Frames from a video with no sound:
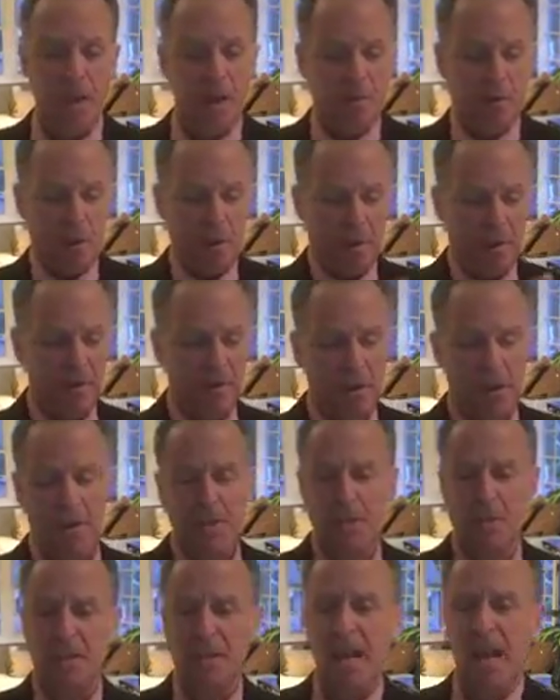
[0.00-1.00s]
from
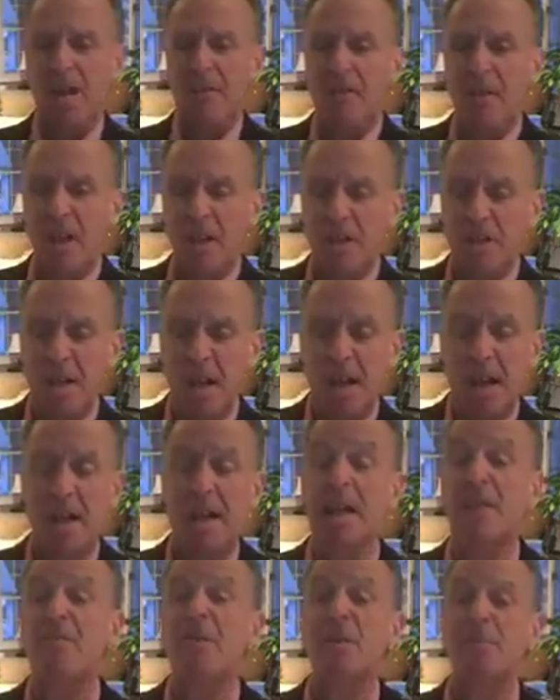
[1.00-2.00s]
conventional to FHA
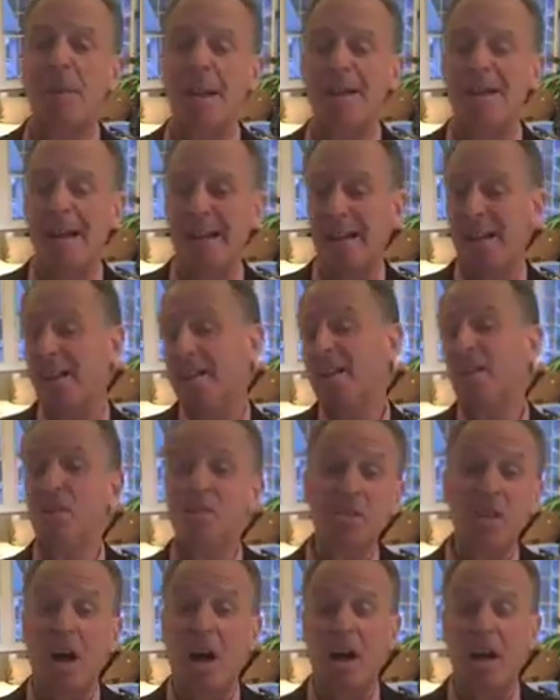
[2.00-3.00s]
if it meant getting a deal
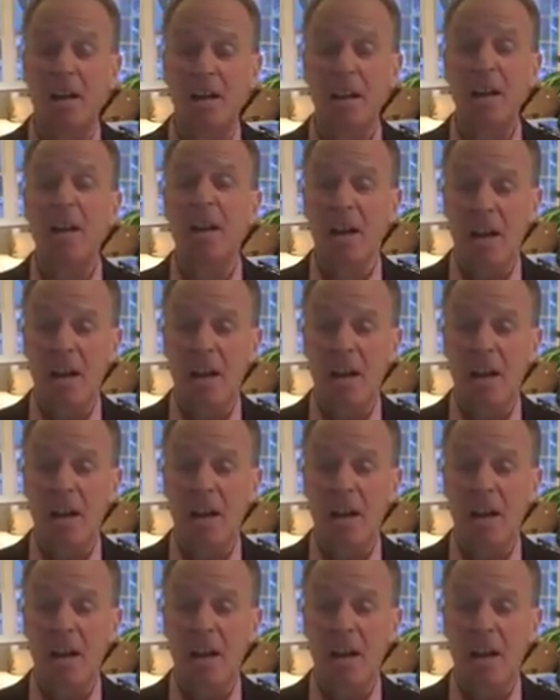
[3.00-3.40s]
done,